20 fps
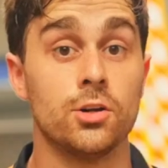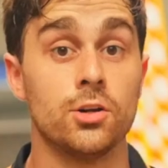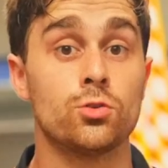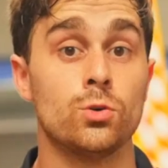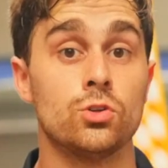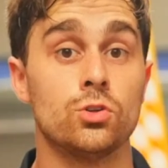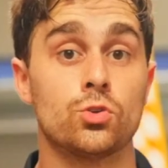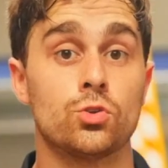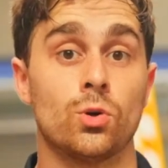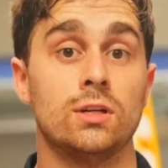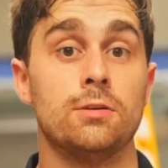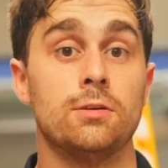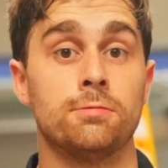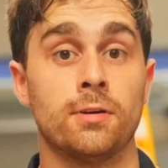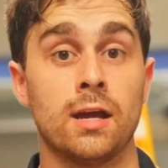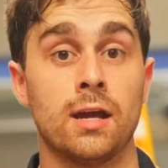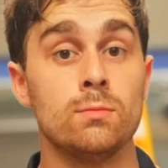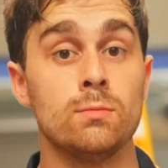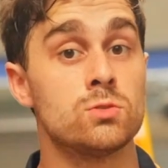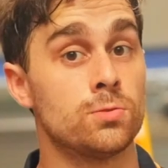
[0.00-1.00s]
120
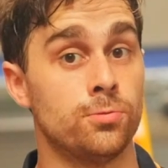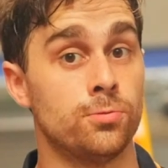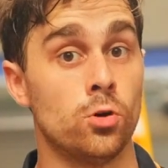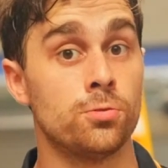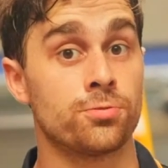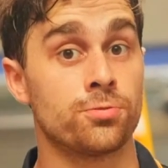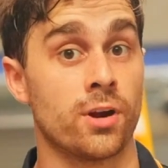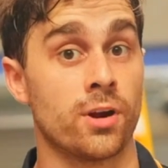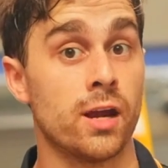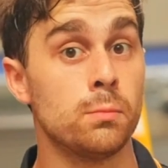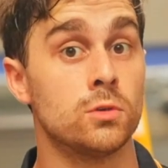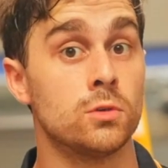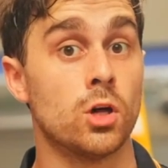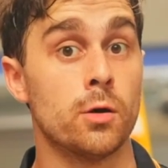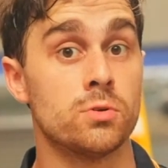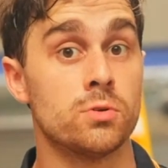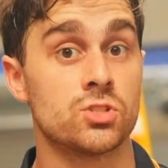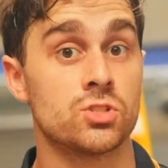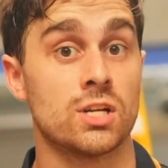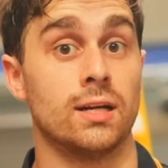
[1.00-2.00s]
frames, full frame
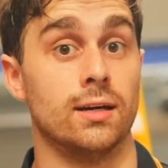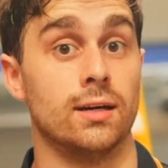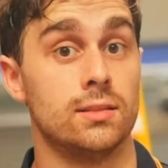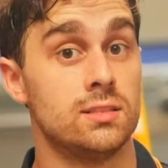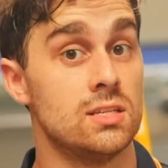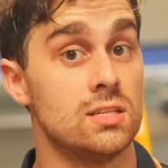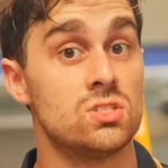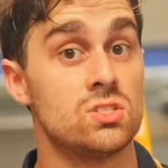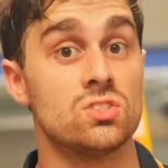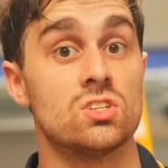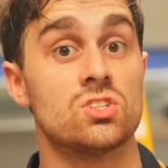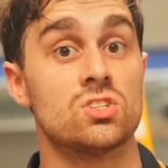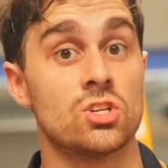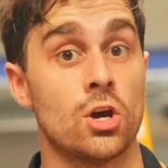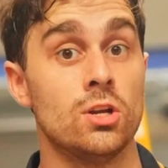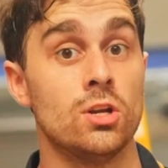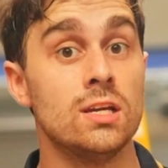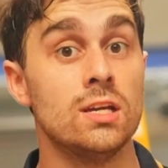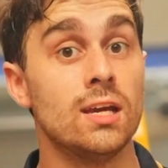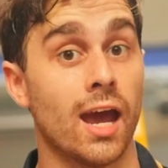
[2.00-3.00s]
global shutter. This is the
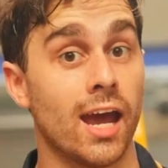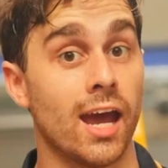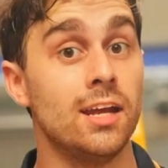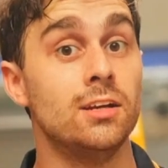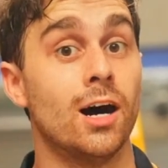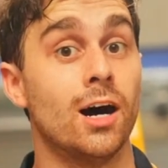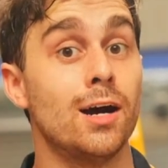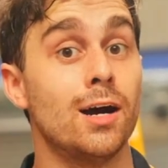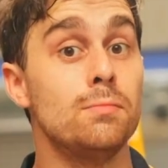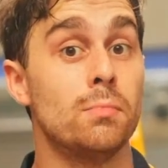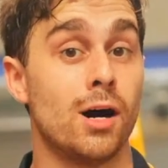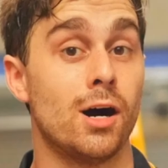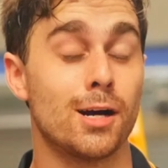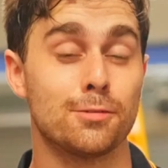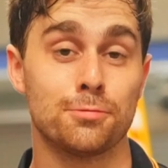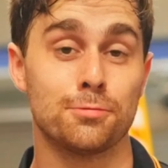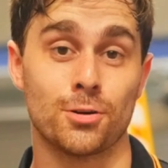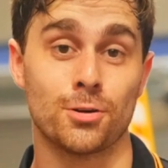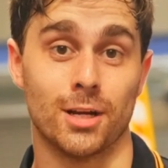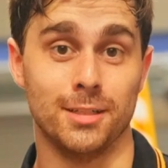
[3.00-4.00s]
Sony A9 Mark
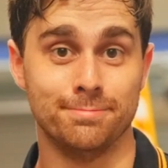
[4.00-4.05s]
III.